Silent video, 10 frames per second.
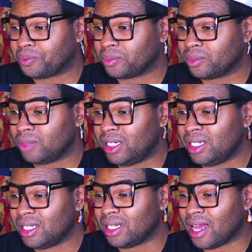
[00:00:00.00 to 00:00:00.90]
But he
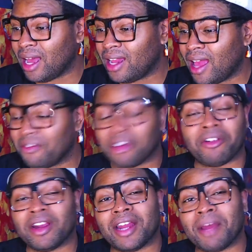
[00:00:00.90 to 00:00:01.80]
did not have a
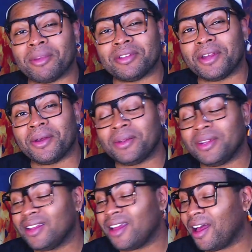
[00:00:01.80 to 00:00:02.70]
great episode,
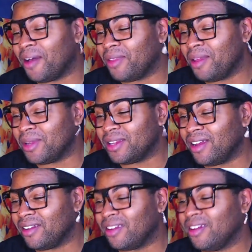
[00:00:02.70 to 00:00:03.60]
let me
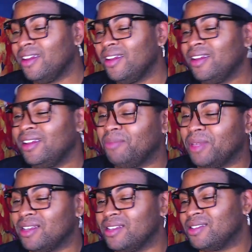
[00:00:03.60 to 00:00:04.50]
tell you,
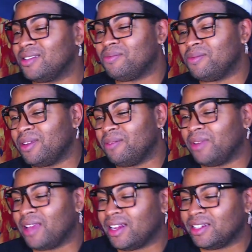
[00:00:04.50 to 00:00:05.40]
because we
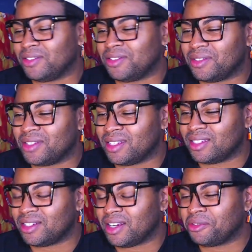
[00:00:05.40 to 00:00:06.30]
got introduced to this
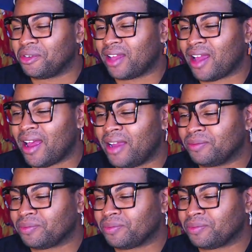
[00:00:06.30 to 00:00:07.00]
general guy,